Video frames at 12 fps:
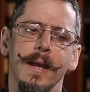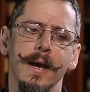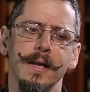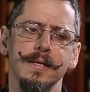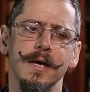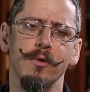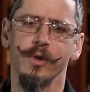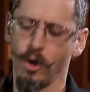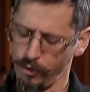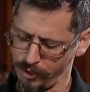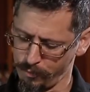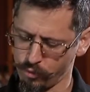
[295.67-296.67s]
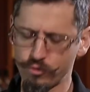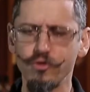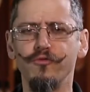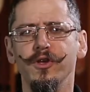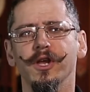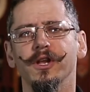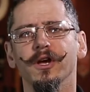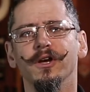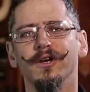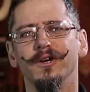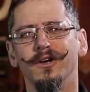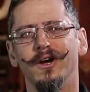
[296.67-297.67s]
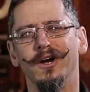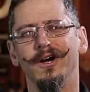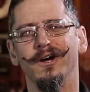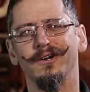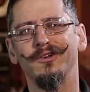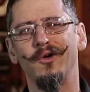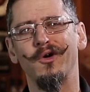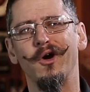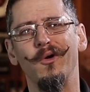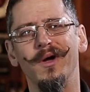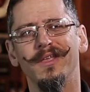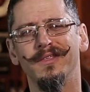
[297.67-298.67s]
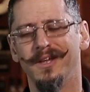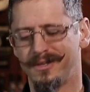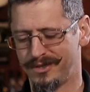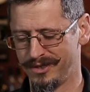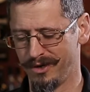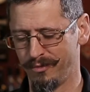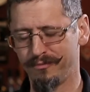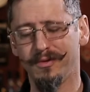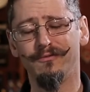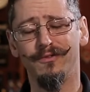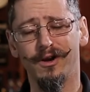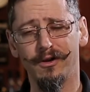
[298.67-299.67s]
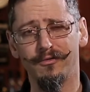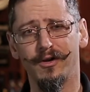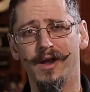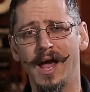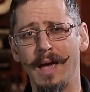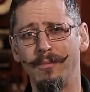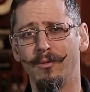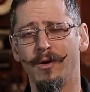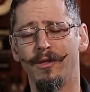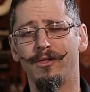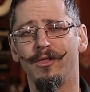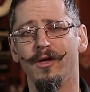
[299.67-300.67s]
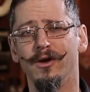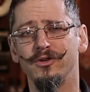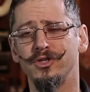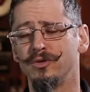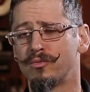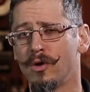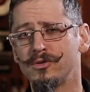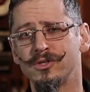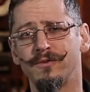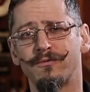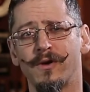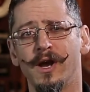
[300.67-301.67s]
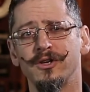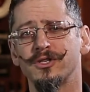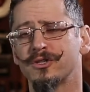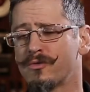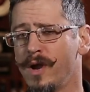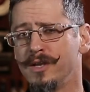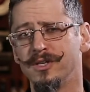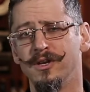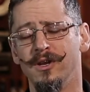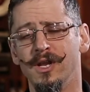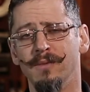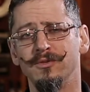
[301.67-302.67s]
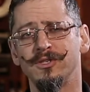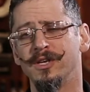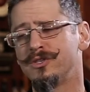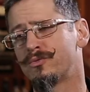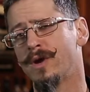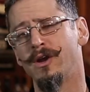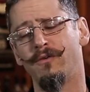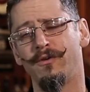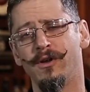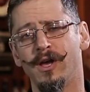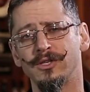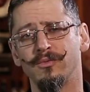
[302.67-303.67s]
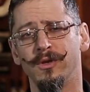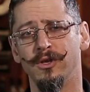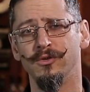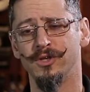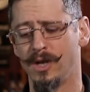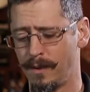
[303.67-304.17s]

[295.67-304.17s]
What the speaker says: and we go with the Peruvian cocoa that we've been very, very happy with. She roasts it fresh, grinds it into nibs, sends it right over to us. We use it